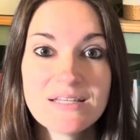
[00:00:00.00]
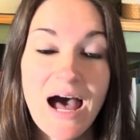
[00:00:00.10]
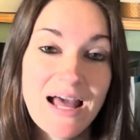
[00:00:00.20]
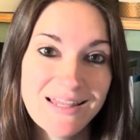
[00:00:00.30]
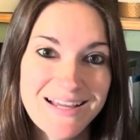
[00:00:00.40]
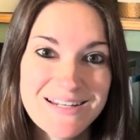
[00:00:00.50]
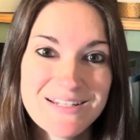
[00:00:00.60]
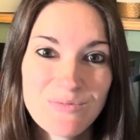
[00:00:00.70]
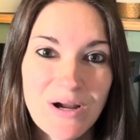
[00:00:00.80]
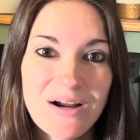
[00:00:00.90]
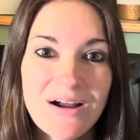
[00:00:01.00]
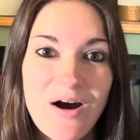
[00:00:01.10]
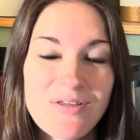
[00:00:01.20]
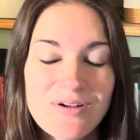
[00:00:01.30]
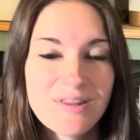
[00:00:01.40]
island where
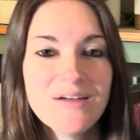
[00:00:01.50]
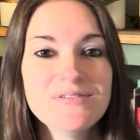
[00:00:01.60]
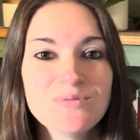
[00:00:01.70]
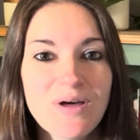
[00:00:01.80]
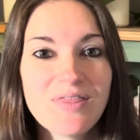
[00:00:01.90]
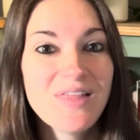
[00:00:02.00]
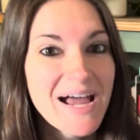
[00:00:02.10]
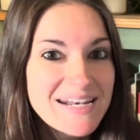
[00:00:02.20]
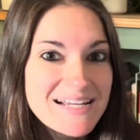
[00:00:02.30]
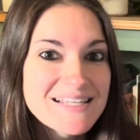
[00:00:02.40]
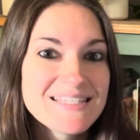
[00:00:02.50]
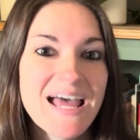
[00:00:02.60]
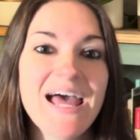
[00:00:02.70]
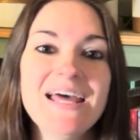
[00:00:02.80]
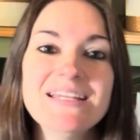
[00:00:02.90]
Arthur lives with Linus
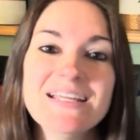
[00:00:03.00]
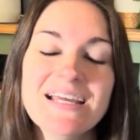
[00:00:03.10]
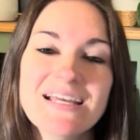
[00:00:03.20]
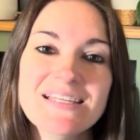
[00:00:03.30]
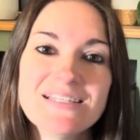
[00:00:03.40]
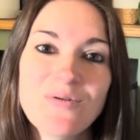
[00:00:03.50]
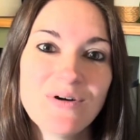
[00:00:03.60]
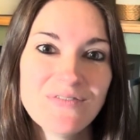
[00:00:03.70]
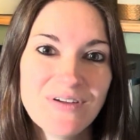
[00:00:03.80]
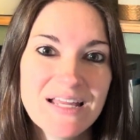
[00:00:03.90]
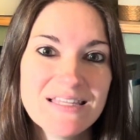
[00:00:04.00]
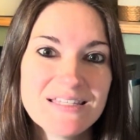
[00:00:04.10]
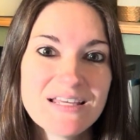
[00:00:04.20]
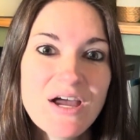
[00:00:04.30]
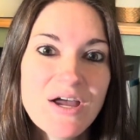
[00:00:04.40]
and his
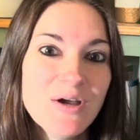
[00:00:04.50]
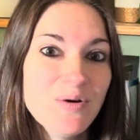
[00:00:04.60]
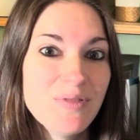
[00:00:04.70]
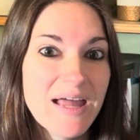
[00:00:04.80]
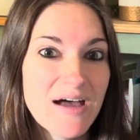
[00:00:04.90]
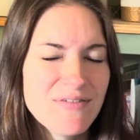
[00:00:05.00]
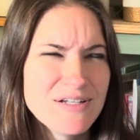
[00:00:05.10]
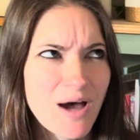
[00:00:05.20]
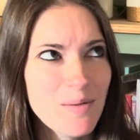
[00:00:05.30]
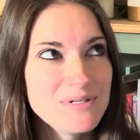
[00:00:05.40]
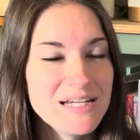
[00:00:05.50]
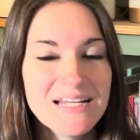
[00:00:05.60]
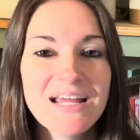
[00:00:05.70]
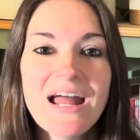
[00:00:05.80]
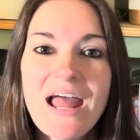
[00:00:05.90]
orphans who they have adopted.